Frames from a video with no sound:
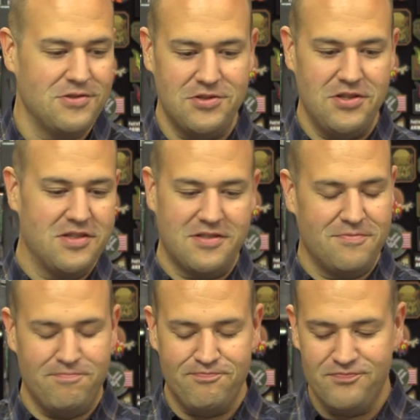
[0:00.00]
Just
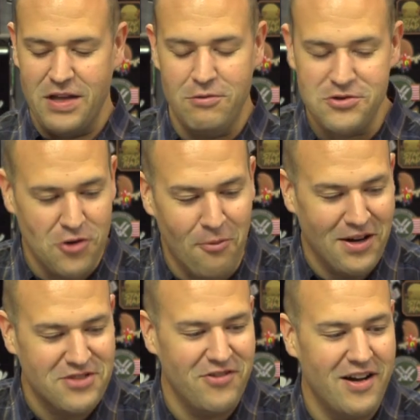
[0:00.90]
it was so
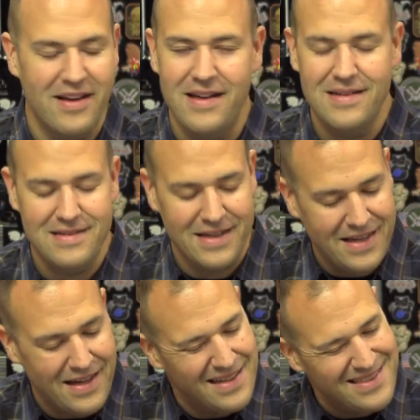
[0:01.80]
much fun. And
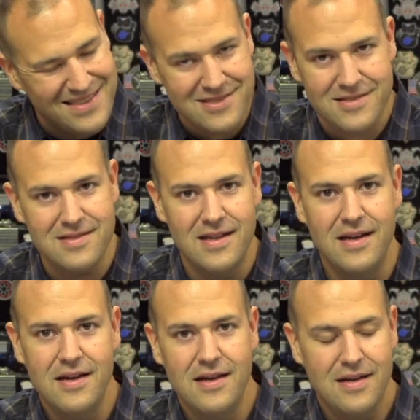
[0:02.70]
again, it just,
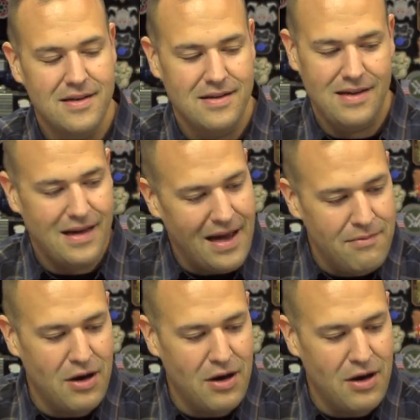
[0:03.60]
I